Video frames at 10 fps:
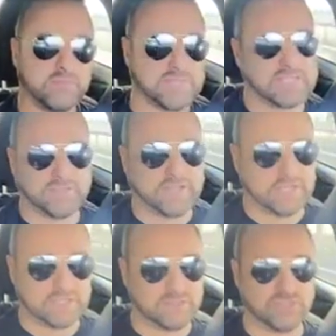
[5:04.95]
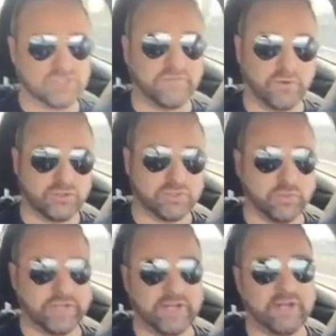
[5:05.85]
Besides the fact that it's just difficult to
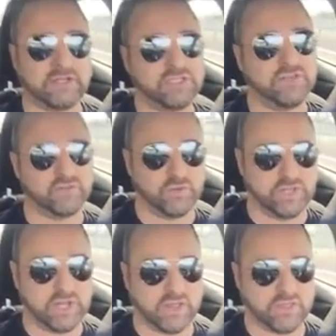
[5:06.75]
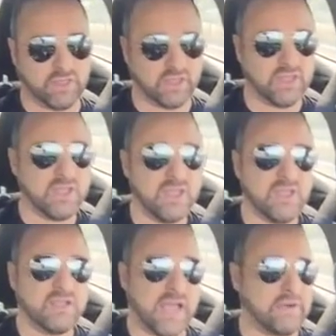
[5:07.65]
read, it achieves really nothing.
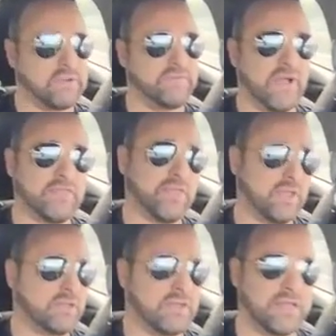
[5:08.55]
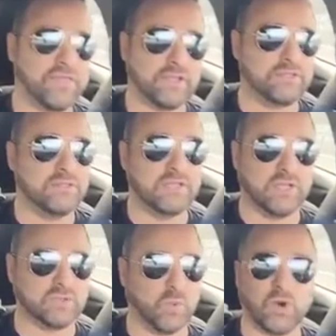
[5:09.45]
I think it
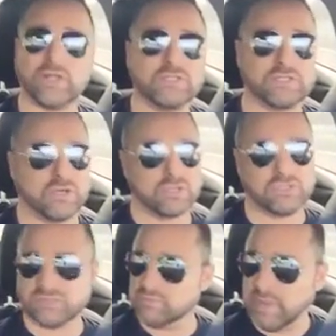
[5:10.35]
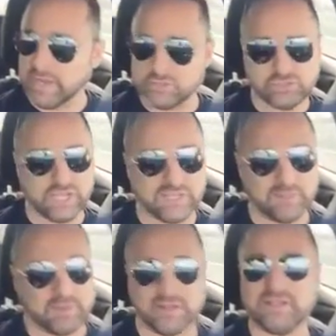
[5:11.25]
does work in search, my
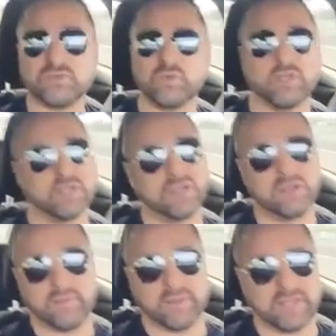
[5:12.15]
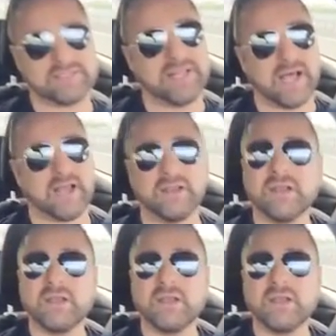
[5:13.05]
understanding, but it's really, that's not...